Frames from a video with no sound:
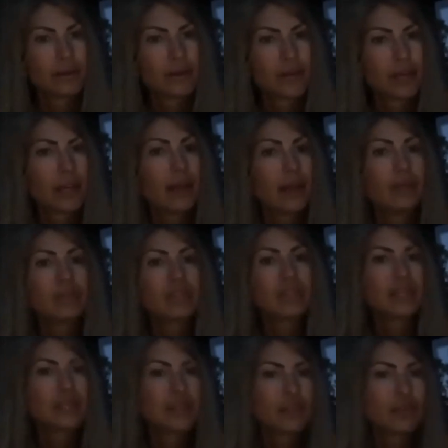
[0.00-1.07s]
And I am
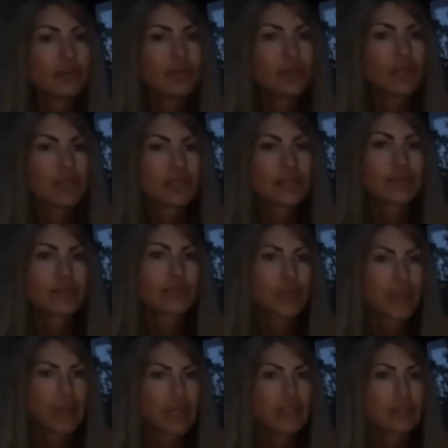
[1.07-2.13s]
sending you blessings for
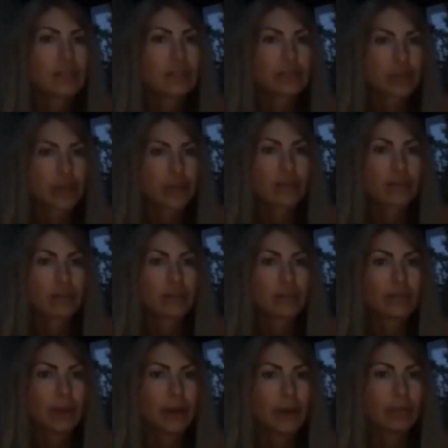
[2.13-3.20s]
that, and strength and
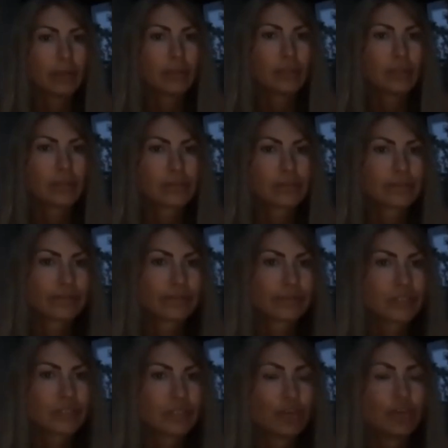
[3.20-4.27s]
empowerment,
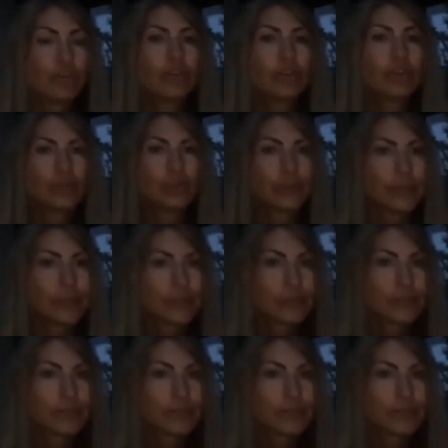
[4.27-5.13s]
so you can do it.